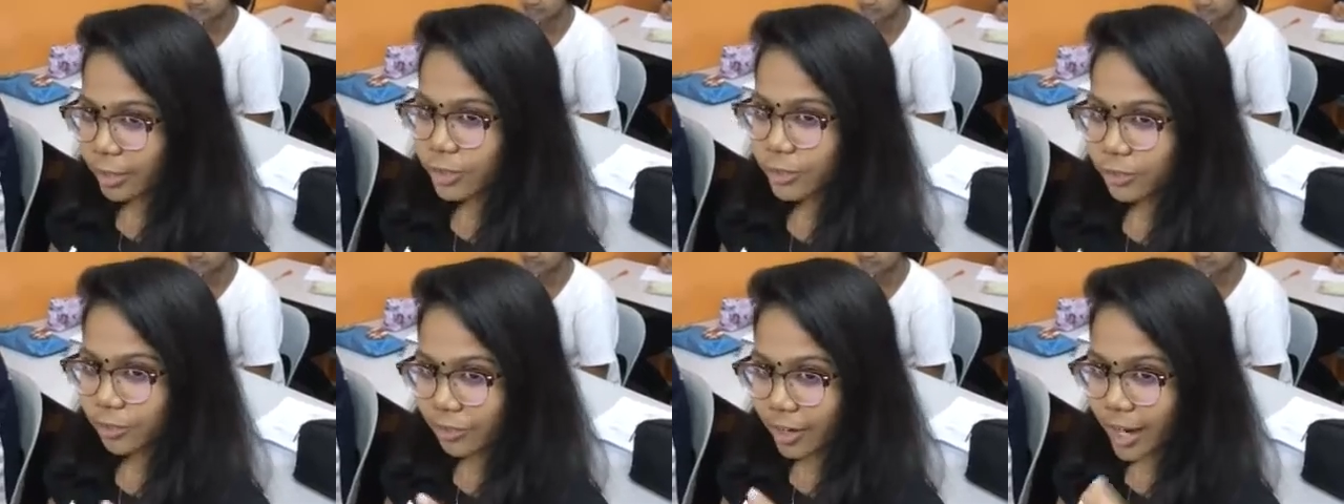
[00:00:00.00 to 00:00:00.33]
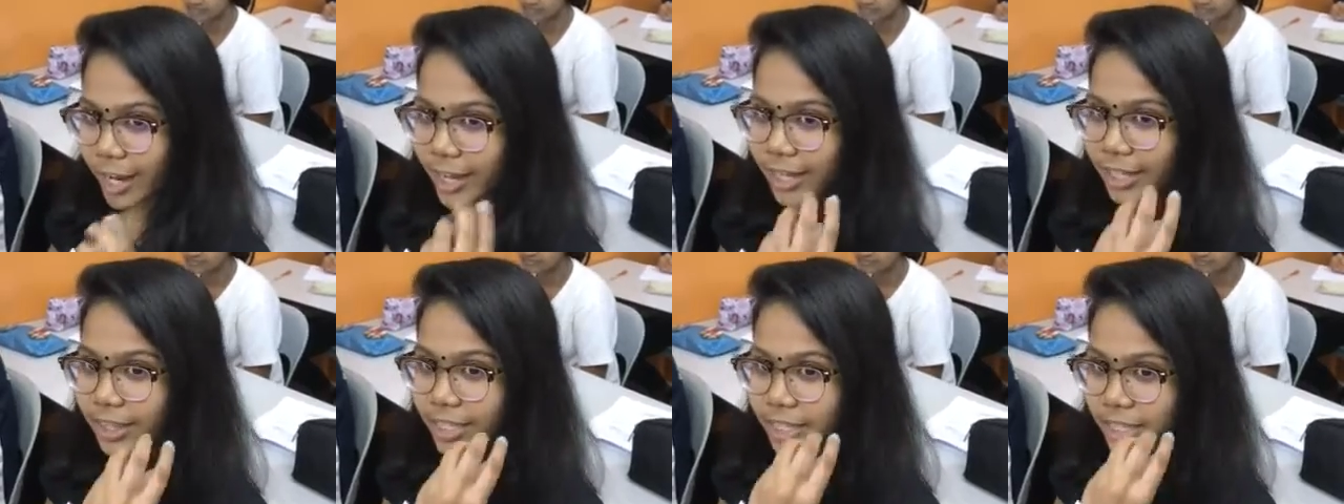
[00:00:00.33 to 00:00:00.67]
to
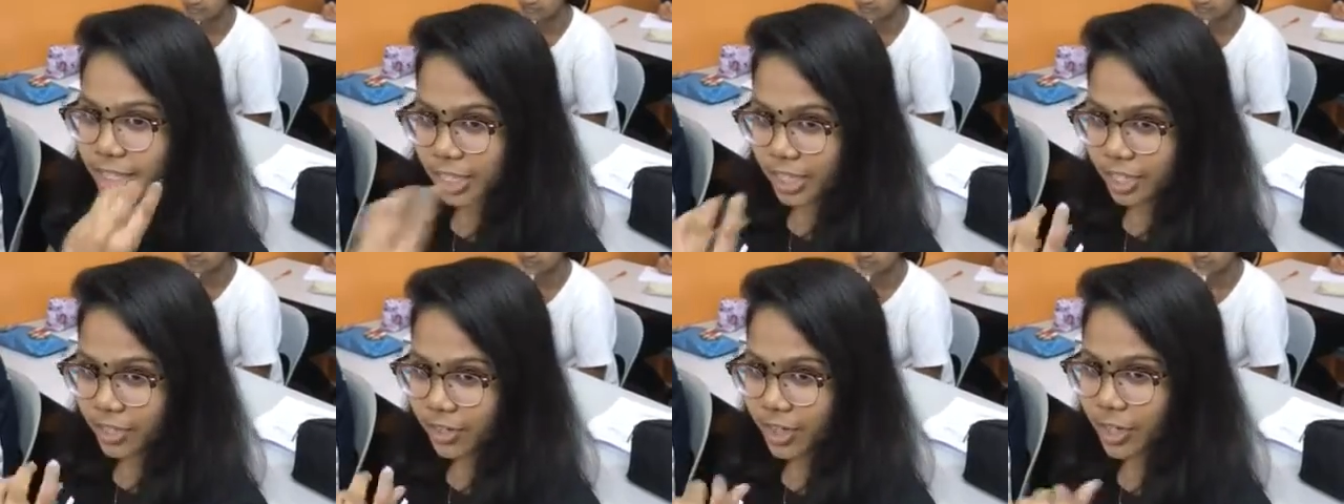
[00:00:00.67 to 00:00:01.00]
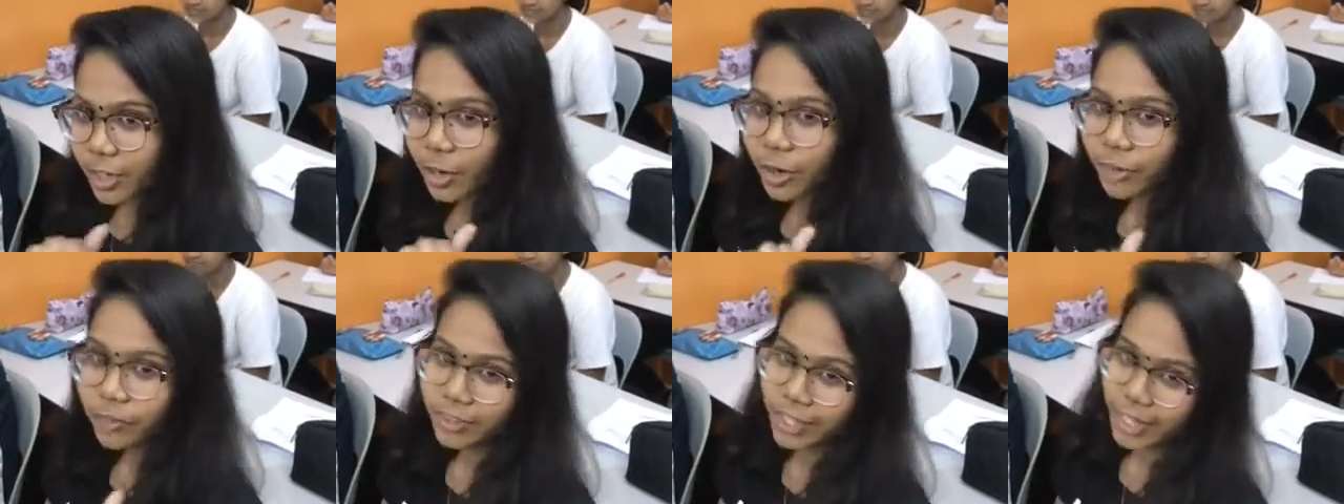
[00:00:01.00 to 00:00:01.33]
find the
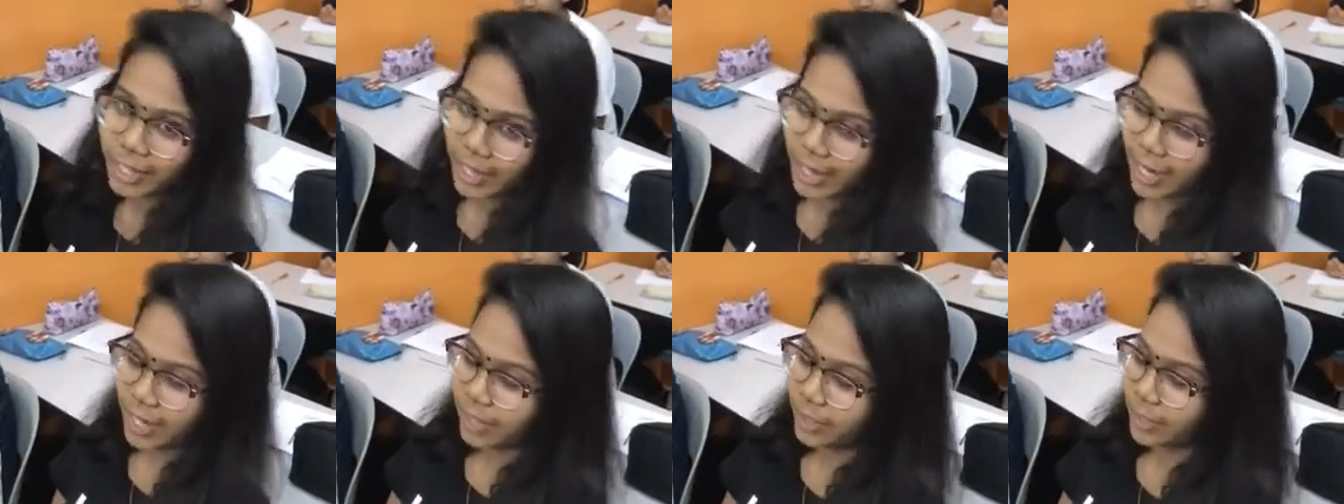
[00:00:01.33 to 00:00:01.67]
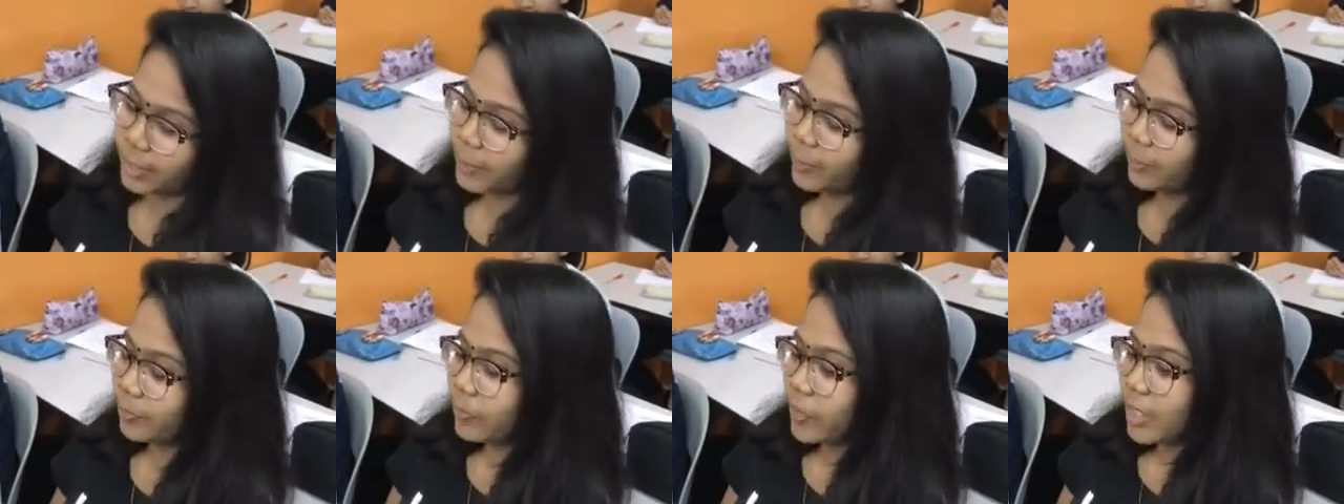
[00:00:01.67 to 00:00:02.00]
degree of that
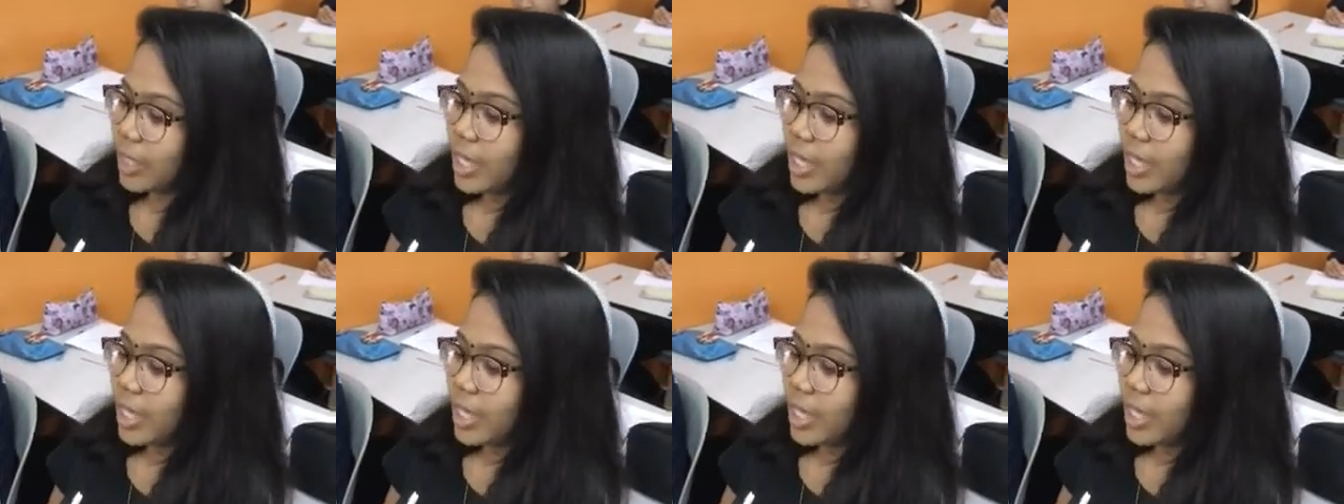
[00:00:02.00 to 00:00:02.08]
angle.